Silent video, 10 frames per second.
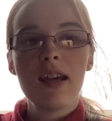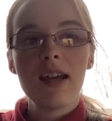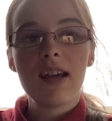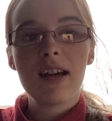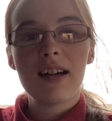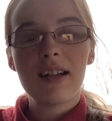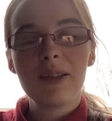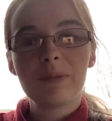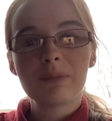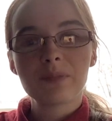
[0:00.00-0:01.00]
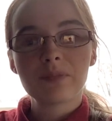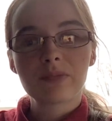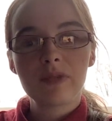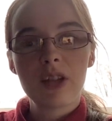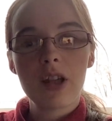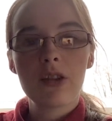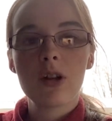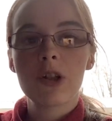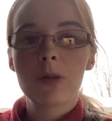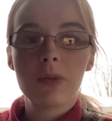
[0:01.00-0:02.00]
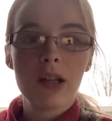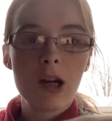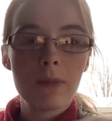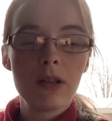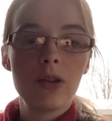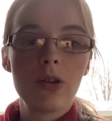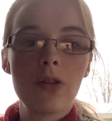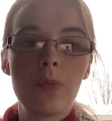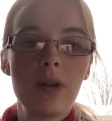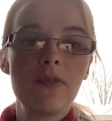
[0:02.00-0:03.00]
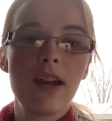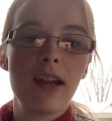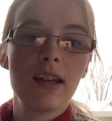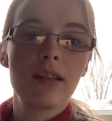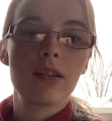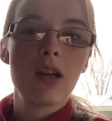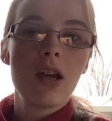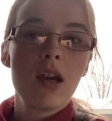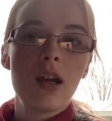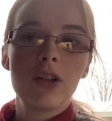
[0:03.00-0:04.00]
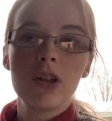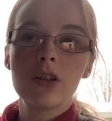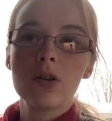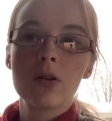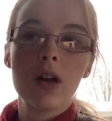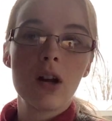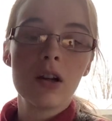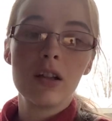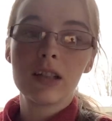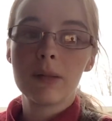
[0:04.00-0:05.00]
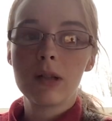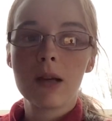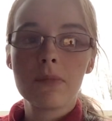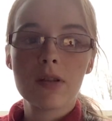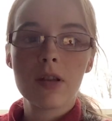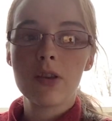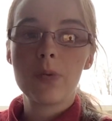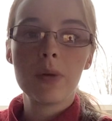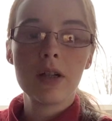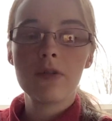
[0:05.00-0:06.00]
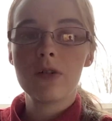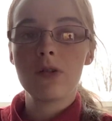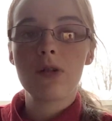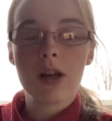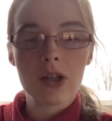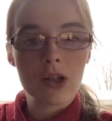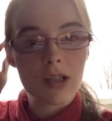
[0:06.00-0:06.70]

and then they'll split up into the 3 vans and just go caroling, sometimes in 3 different directions.